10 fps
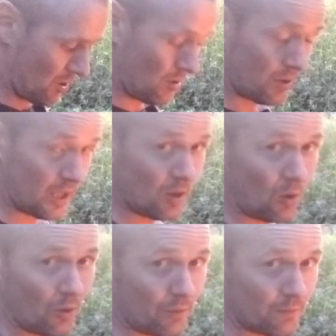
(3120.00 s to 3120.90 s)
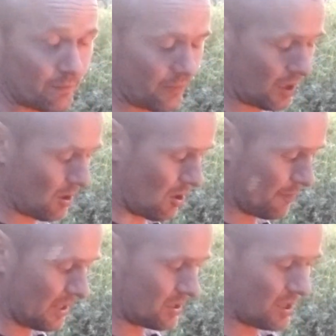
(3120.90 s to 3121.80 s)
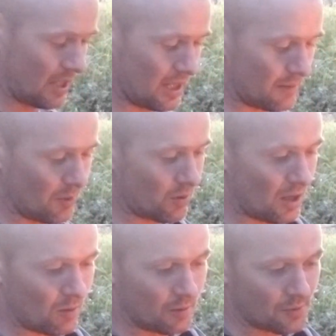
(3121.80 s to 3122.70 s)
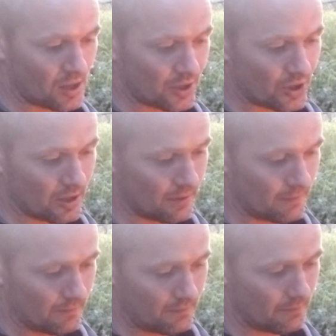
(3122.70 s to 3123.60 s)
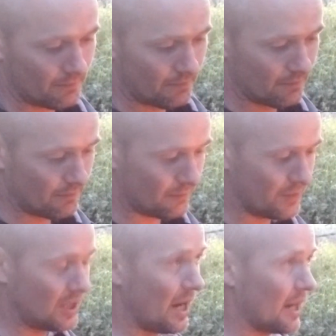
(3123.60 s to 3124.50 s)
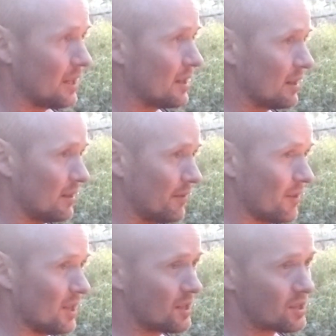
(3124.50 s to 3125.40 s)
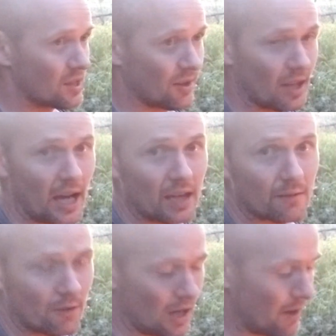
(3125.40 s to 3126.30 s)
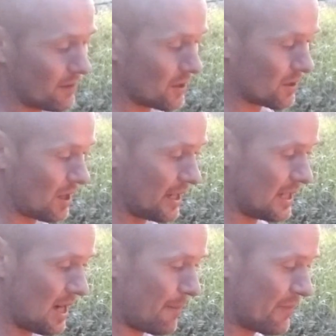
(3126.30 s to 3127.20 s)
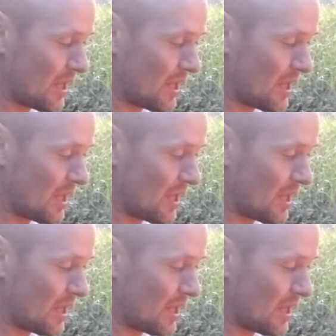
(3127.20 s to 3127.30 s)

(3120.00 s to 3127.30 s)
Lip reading: I'll get all the comments again about how I'm such a dink and this and that for having her tied up.